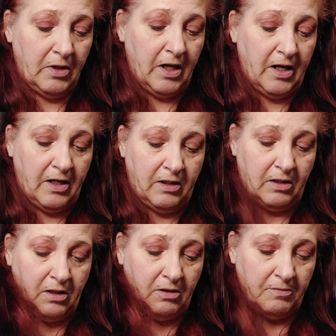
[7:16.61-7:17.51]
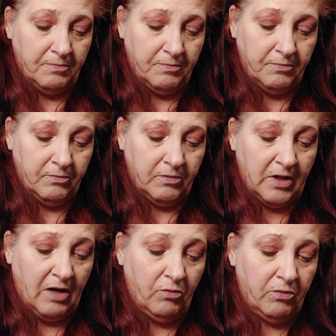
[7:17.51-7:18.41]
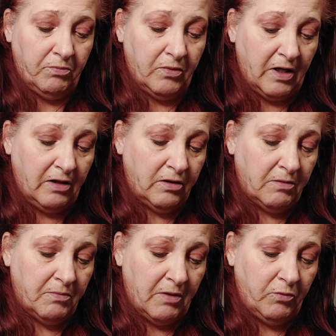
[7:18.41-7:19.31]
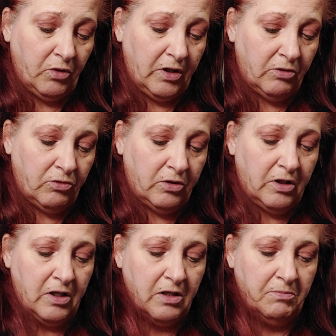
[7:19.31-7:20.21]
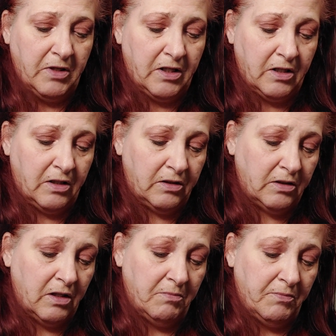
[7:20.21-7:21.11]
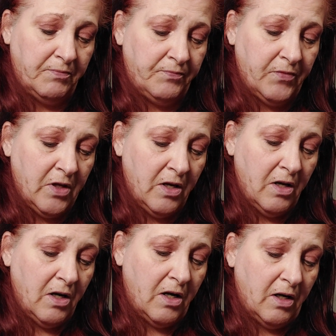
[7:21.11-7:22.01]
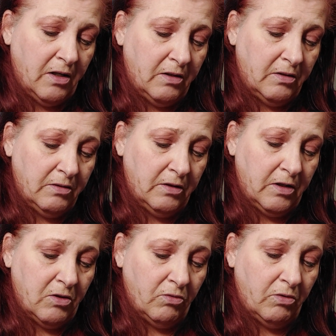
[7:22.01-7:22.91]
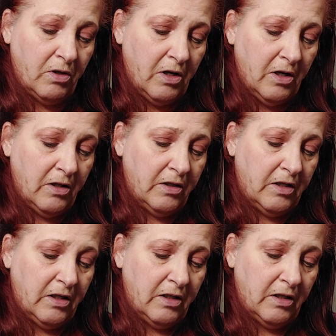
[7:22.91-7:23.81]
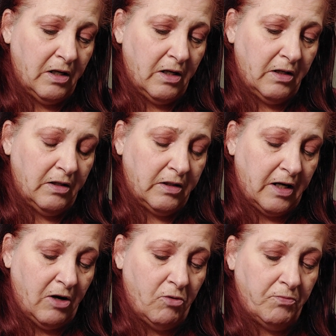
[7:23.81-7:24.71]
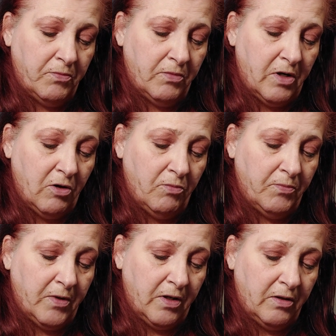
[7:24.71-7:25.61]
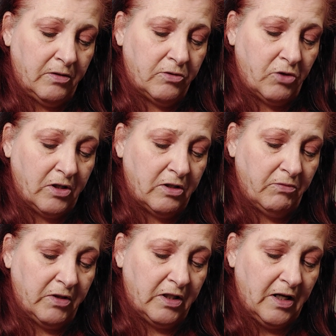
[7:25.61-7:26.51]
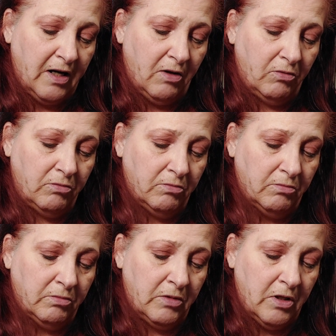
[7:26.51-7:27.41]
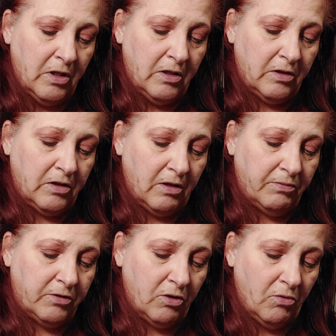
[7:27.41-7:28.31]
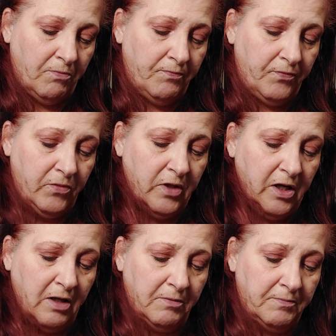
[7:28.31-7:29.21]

and um, that would that's something I'm really interested in because um, uh, you know to help help uh, stretch everything out and stuff. So yeah,